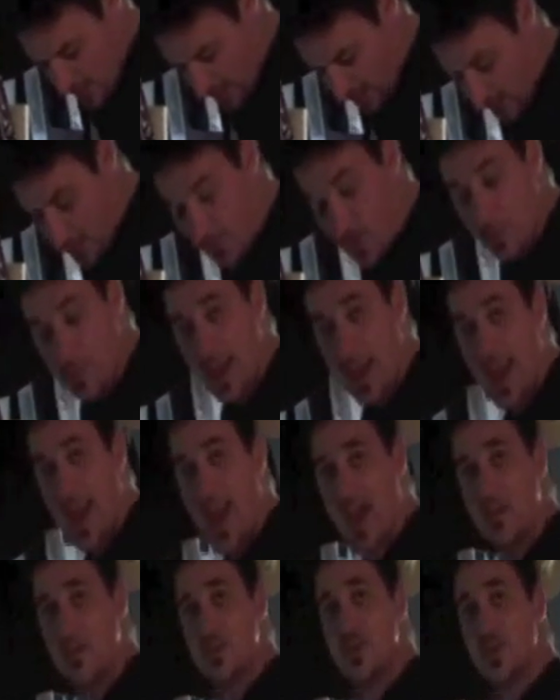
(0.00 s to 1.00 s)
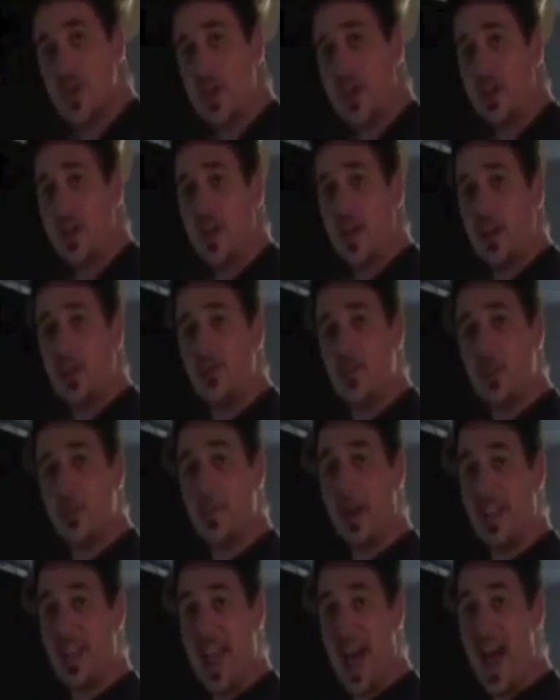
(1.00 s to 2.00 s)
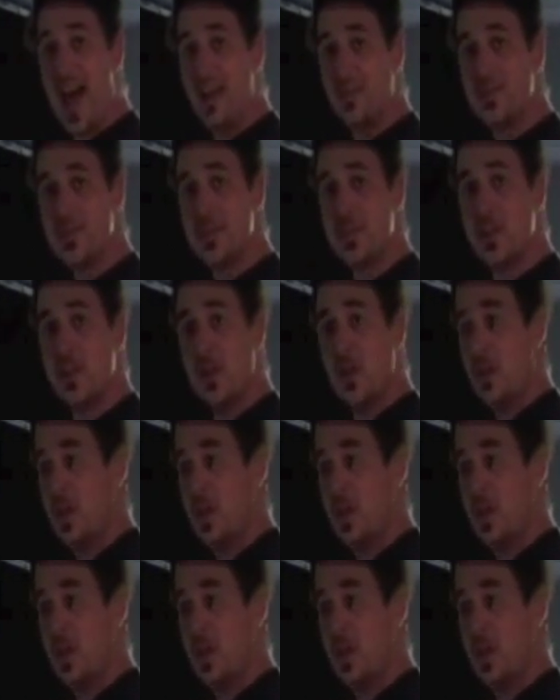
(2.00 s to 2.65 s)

I can feel my hamstring, I can feel my calves.